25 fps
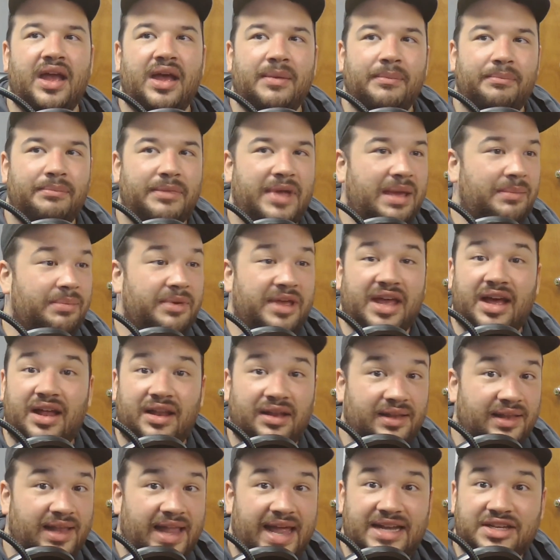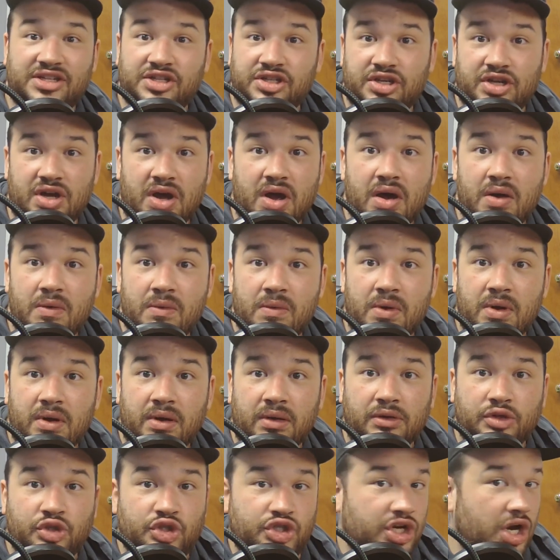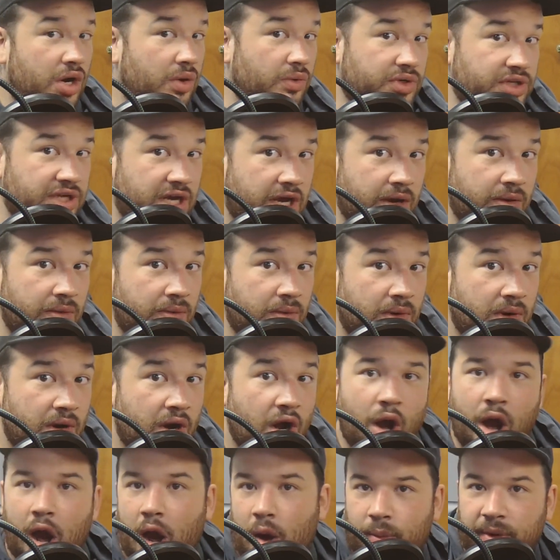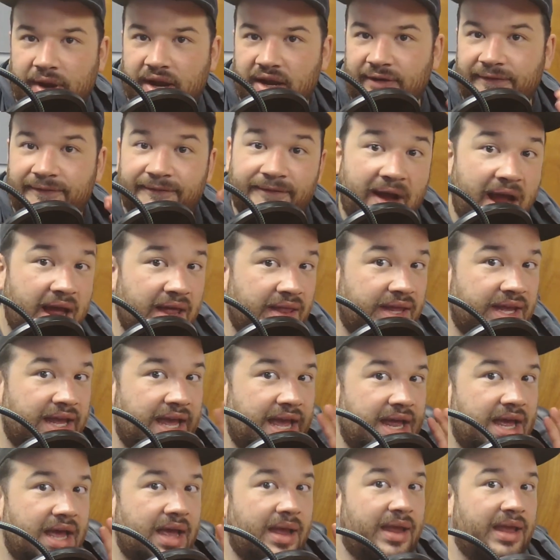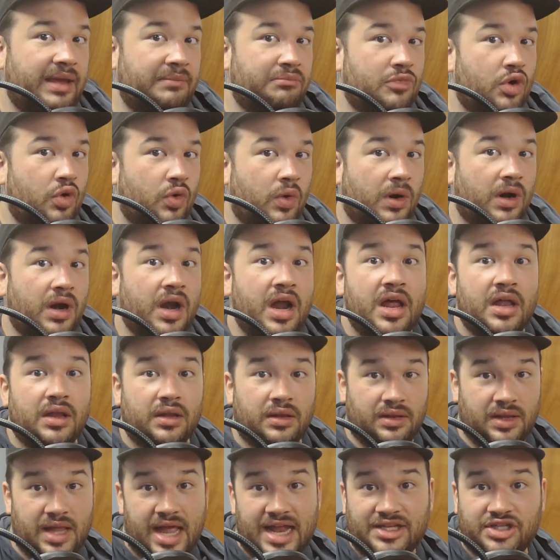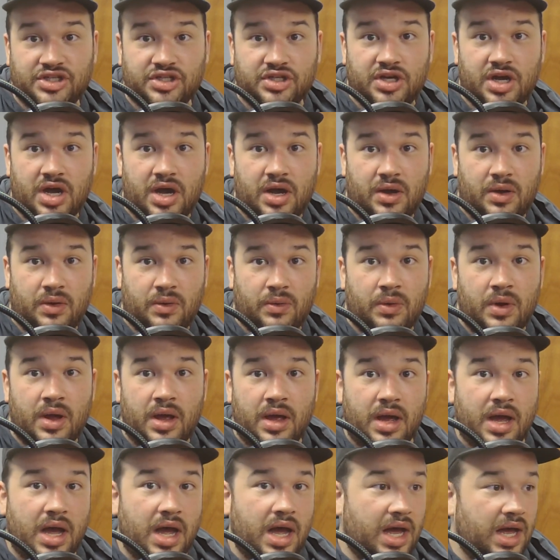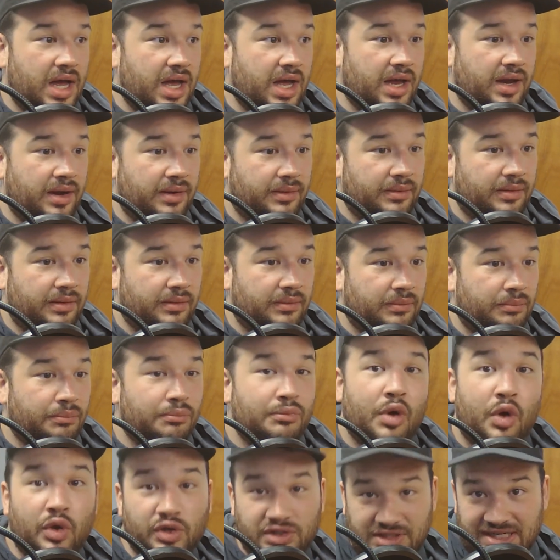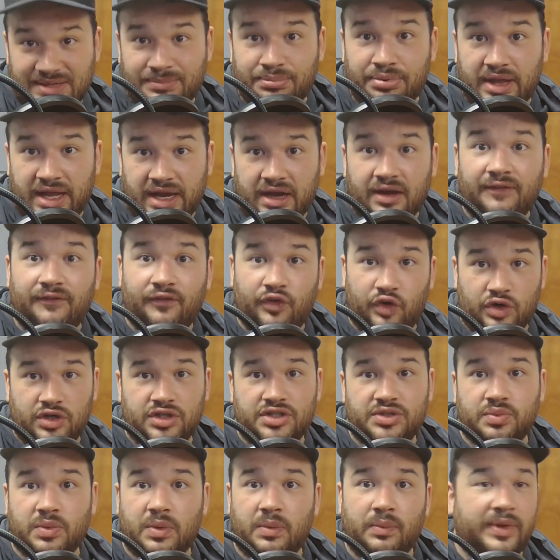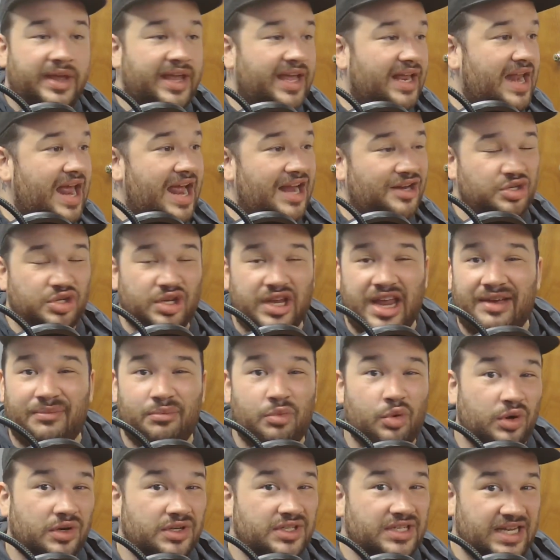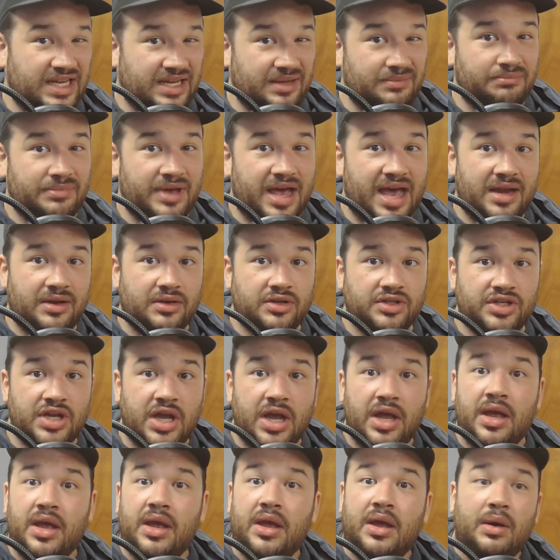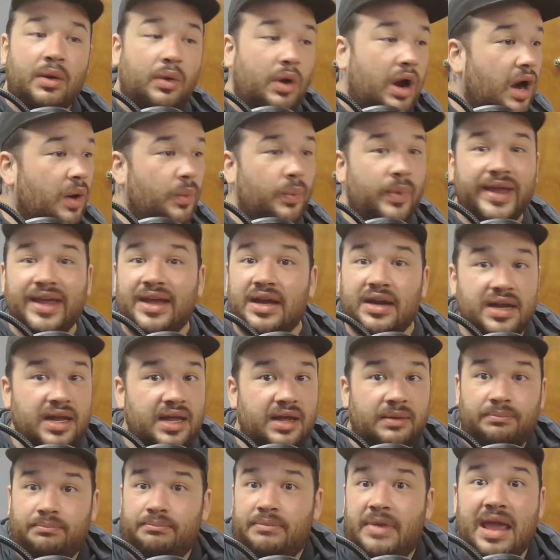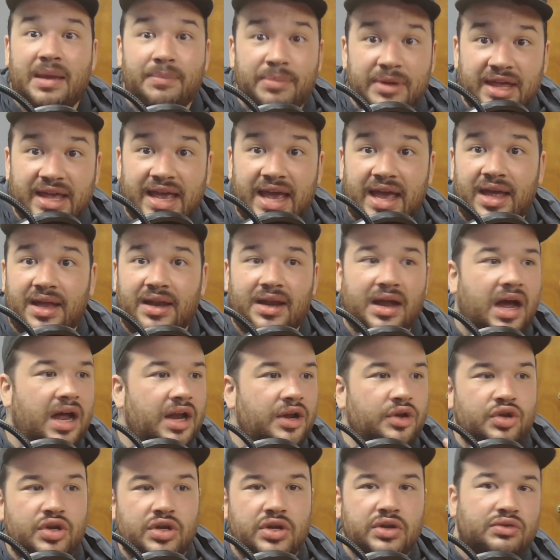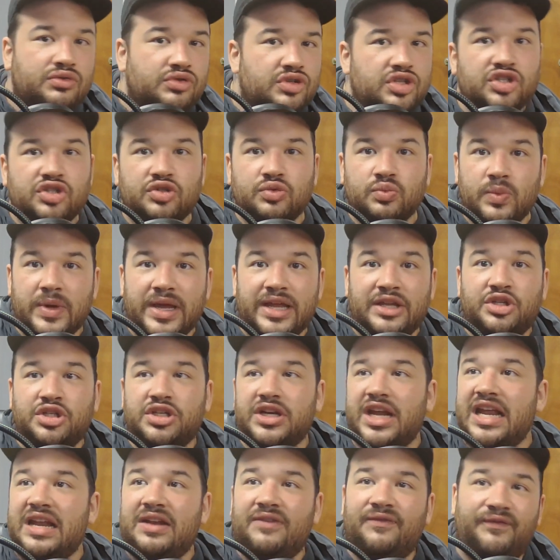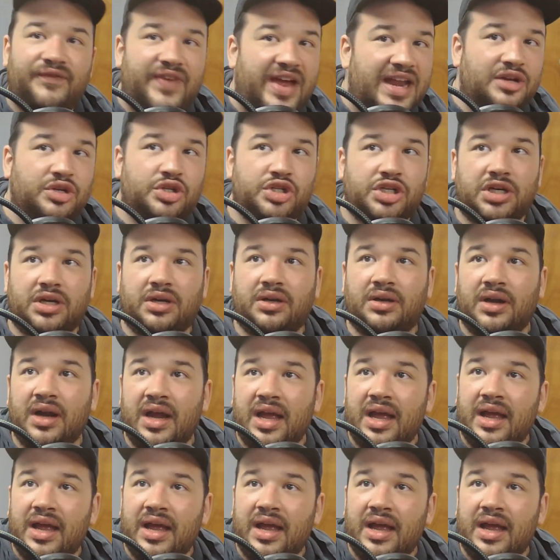maybe a Let's Go Johto? Are we going to finally get a more Let's Go multiplayer verse where we can actually have more team battles? Are we going to maybe get a new Switch adventure